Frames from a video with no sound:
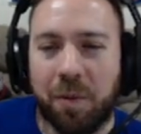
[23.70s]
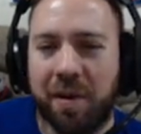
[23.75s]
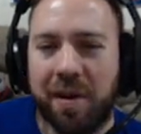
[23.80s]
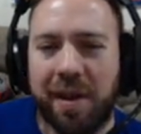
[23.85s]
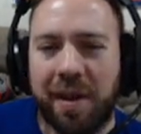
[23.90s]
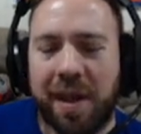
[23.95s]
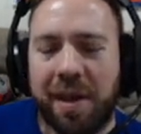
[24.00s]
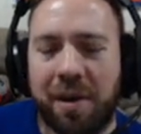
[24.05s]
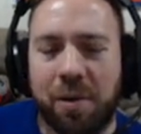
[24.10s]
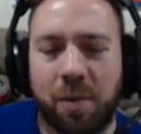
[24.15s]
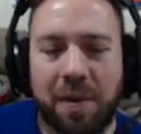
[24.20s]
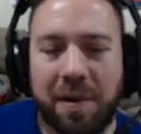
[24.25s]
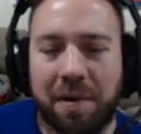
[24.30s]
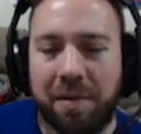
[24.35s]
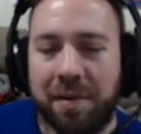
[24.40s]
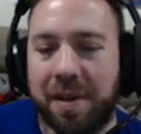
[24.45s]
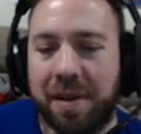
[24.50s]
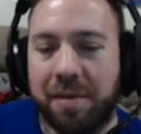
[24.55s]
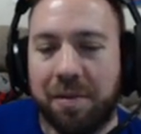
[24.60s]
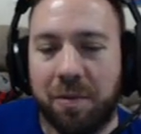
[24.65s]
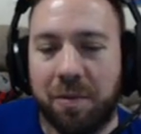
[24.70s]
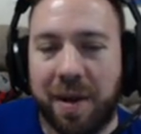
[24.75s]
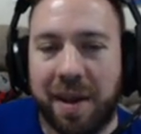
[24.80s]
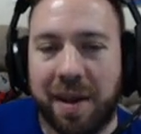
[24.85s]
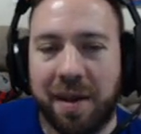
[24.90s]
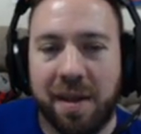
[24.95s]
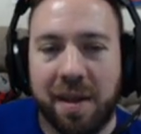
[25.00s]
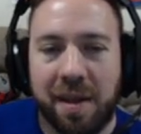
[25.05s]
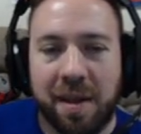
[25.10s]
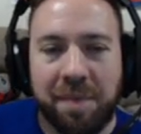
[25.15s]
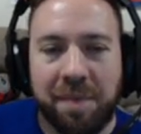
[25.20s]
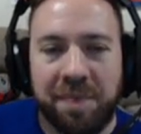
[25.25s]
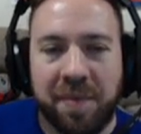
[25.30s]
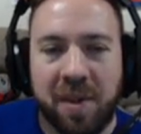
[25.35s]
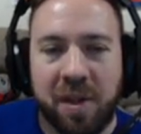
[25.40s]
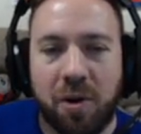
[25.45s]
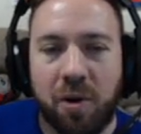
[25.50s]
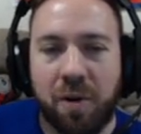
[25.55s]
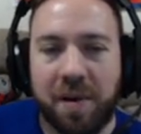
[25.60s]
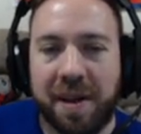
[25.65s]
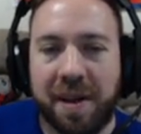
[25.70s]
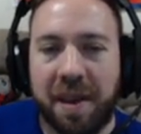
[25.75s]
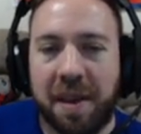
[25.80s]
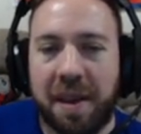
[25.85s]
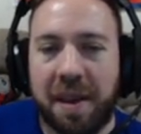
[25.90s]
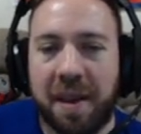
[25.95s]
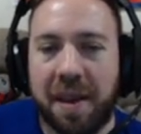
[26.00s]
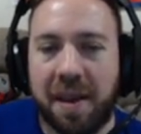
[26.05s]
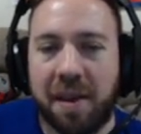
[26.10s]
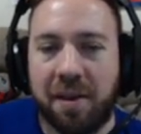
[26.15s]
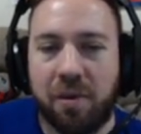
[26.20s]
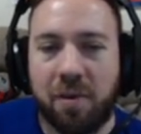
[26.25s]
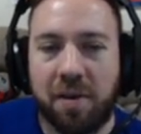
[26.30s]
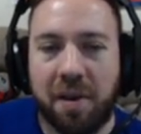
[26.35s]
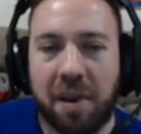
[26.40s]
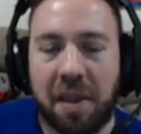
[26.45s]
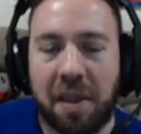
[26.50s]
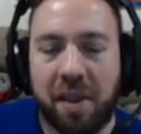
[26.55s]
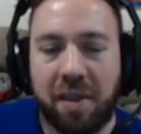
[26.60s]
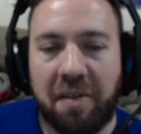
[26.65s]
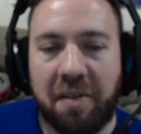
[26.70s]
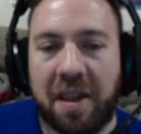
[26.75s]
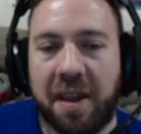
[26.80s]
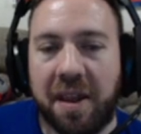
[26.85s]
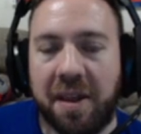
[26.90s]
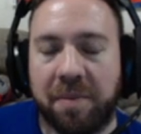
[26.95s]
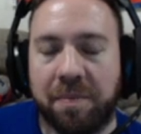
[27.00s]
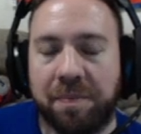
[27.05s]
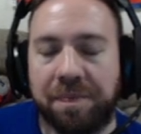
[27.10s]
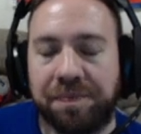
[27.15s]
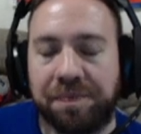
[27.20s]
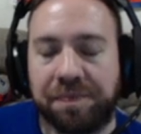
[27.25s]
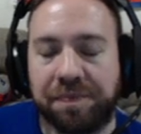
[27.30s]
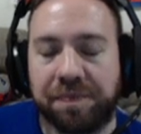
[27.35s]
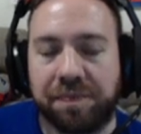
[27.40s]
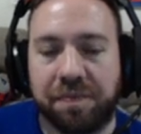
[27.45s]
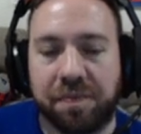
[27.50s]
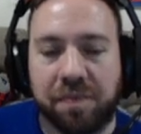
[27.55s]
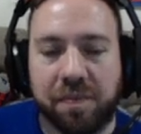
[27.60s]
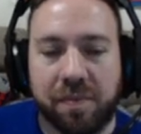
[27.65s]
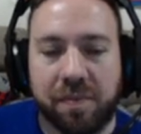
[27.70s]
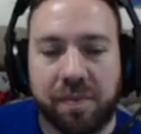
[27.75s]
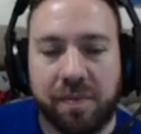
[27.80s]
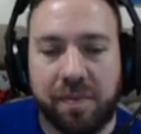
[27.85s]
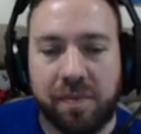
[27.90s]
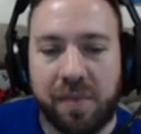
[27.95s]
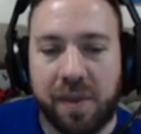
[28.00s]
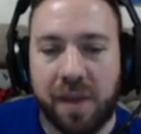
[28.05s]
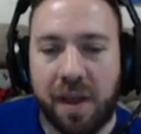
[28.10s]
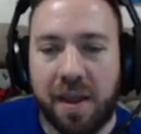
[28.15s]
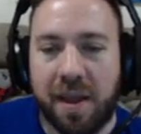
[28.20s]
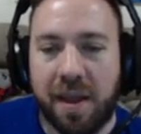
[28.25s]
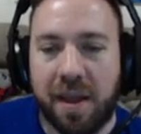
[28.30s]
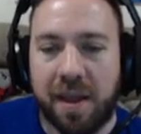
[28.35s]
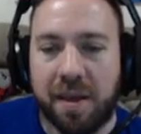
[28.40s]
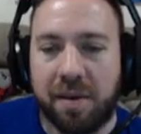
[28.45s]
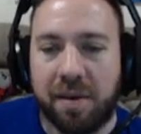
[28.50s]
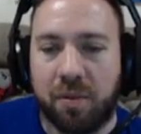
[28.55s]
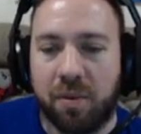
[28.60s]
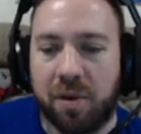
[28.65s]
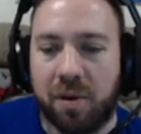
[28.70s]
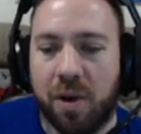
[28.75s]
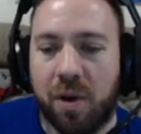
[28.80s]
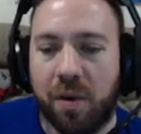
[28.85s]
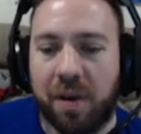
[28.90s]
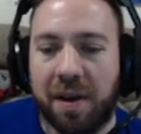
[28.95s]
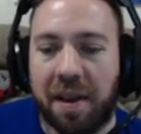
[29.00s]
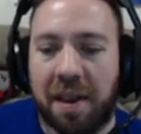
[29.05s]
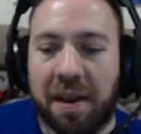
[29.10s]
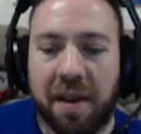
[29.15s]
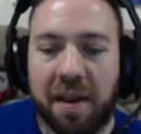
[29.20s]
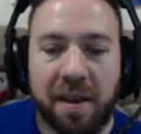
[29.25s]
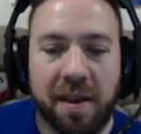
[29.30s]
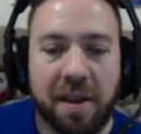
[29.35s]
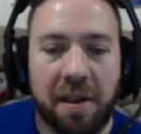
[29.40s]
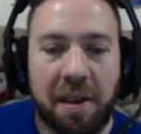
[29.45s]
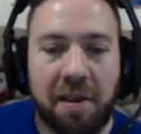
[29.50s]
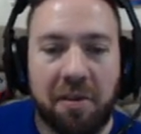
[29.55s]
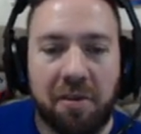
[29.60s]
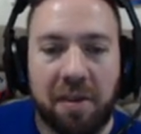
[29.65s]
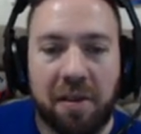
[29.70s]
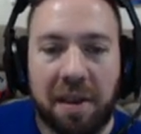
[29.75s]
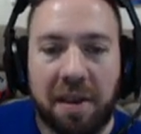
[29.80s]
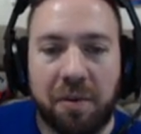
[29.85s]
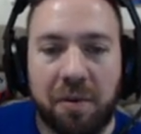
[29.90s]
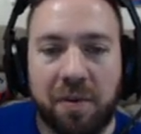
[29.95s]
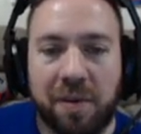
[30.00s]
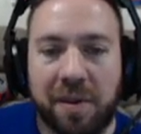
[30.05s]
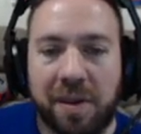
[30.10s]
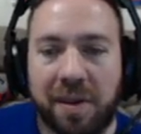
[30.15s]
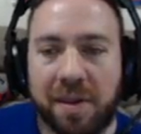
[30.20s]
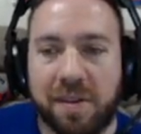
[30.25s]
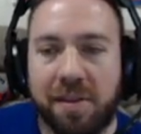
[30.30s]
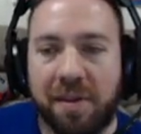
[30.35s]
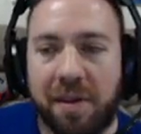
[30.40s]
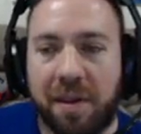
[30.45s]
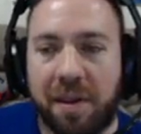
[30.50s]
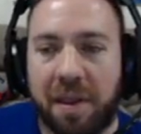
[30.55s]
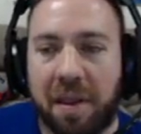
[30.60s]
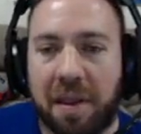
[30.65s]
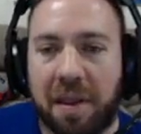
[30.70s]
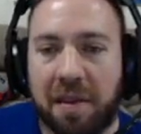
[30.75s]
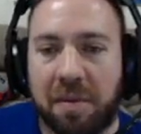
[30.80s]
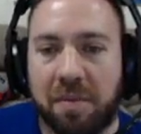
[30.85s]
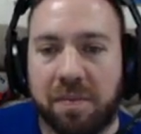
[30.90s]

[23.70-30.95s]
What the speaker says: going to get a win either way. Going against Zane. Who doesn't love Zane? And we're going second, so let's see what he does.